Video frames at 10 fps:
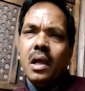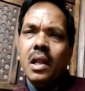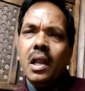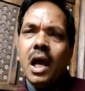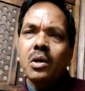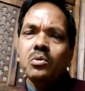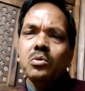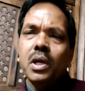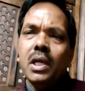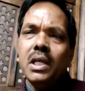
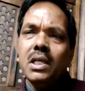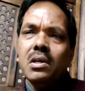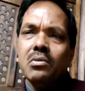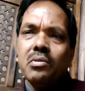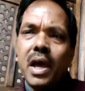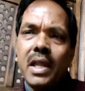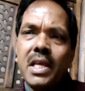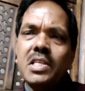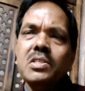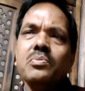Now it
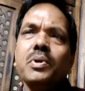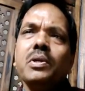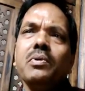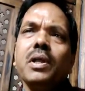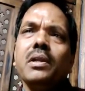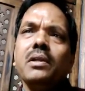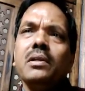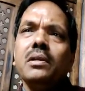varies between